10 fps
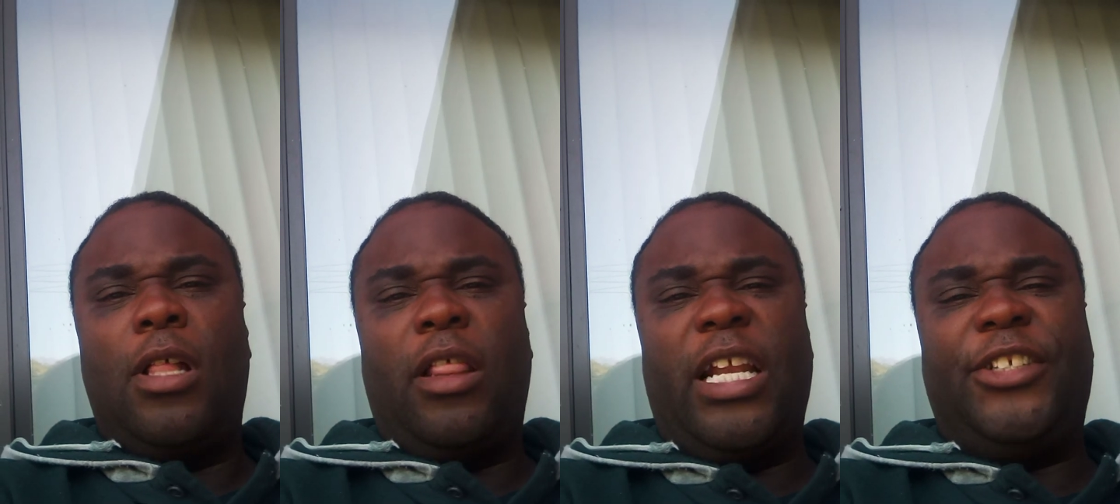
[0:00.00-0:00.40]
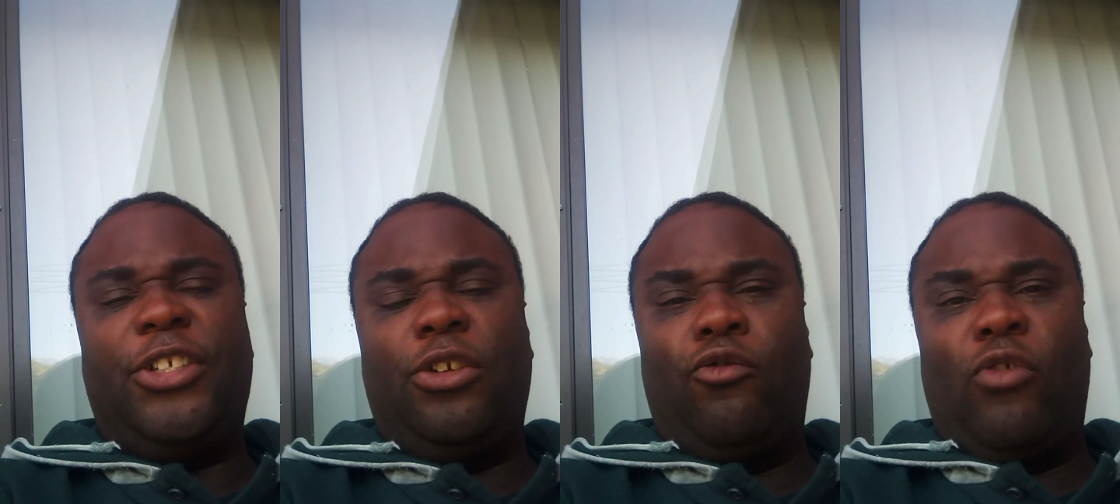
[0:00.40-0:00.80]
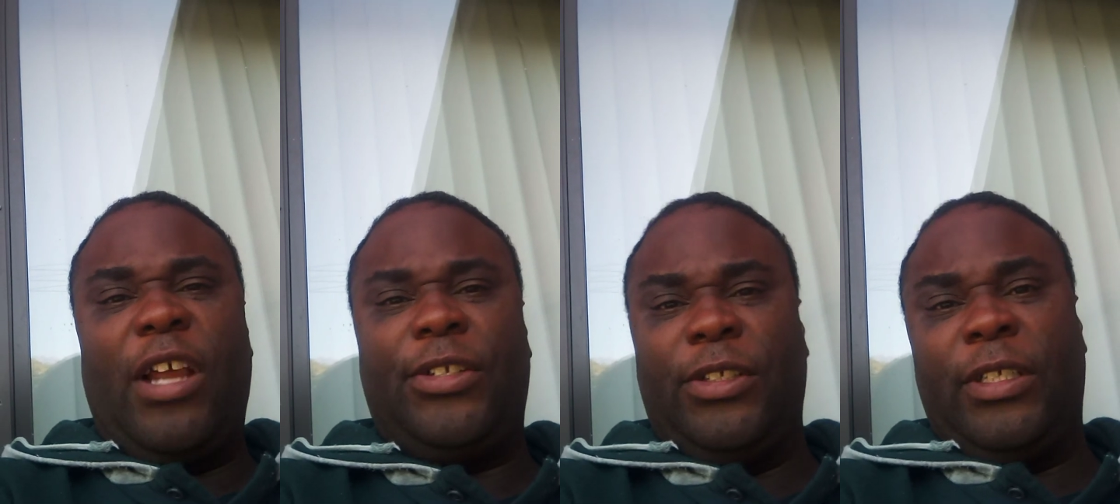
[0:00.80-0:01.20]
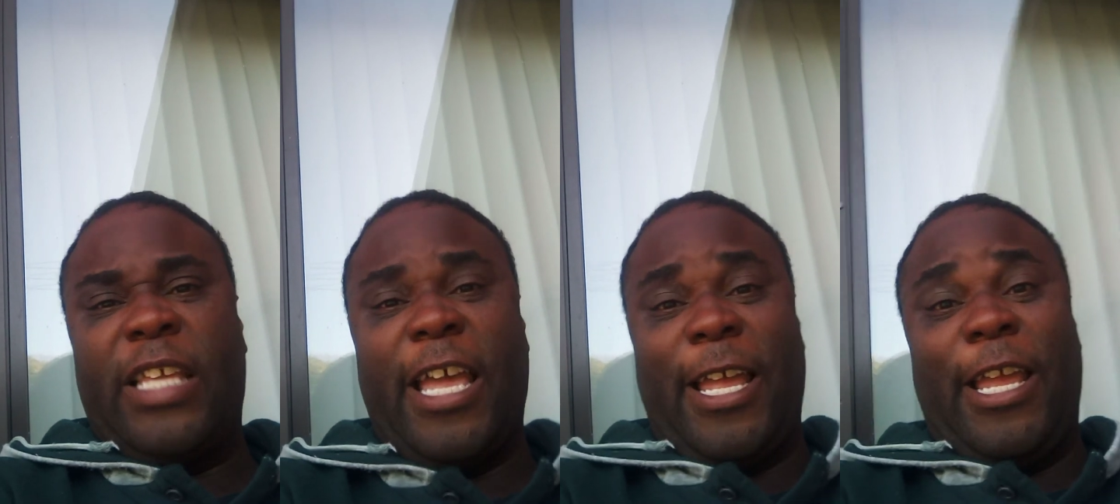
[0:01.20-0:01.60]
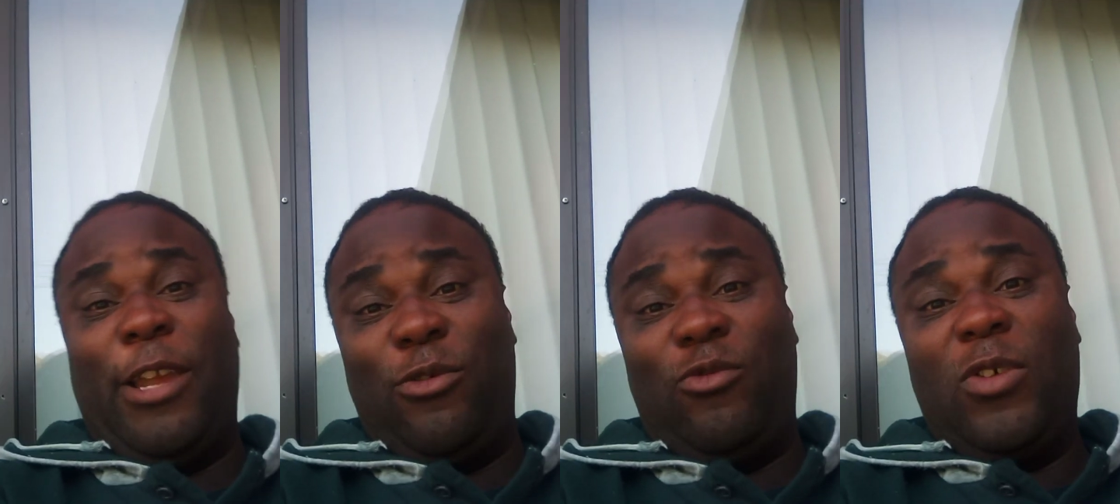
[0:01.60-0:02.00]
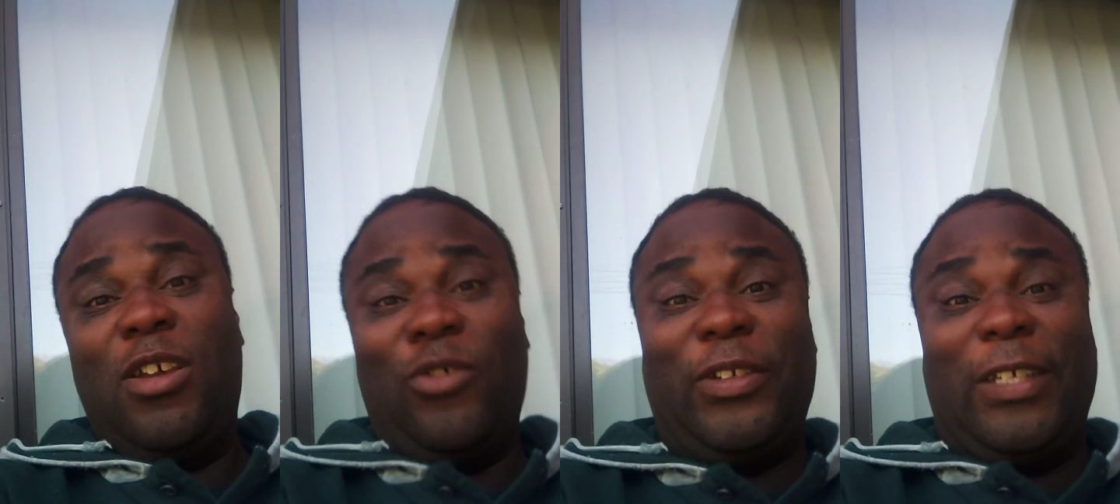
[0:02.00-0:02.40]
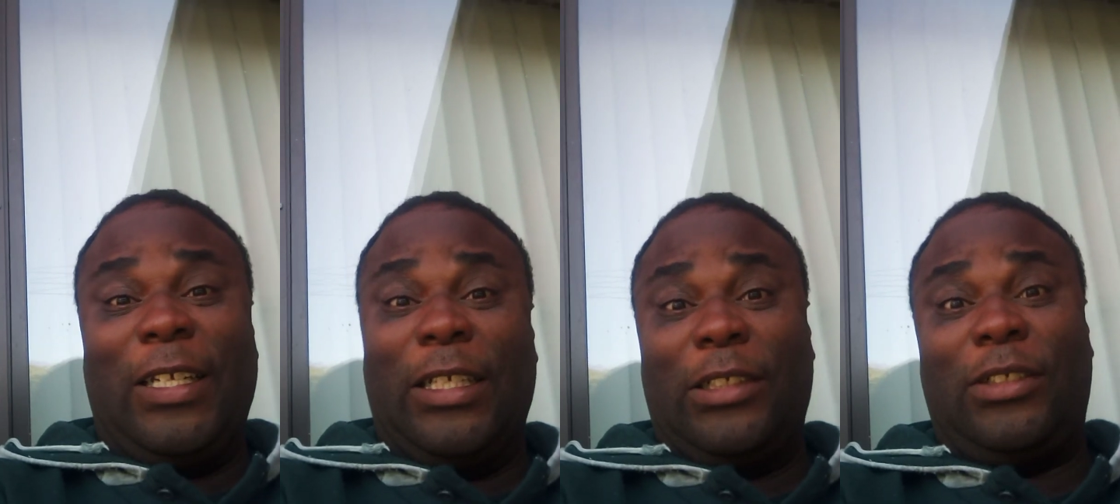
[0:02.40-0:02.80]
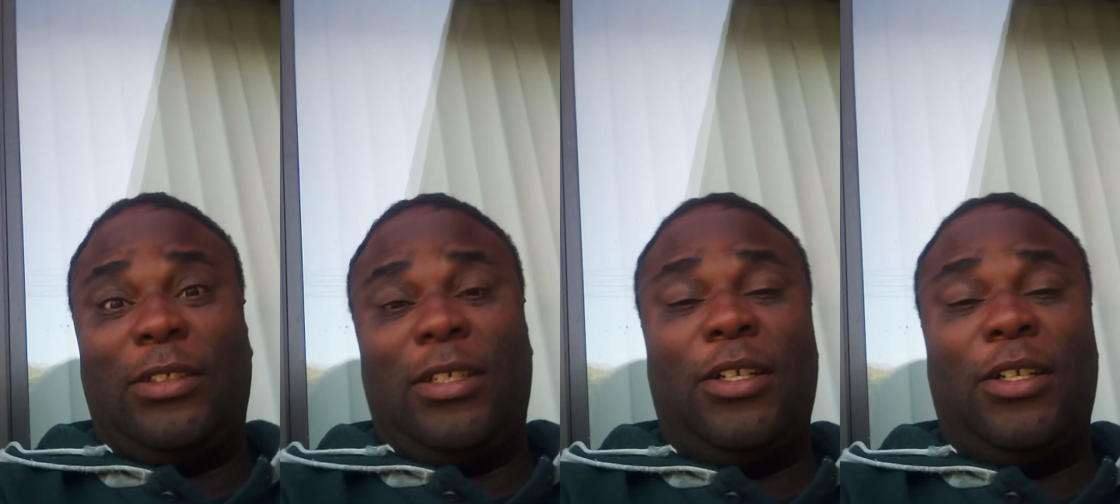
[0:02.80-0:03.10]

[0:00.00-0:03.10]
Legend of Wrestling game, which is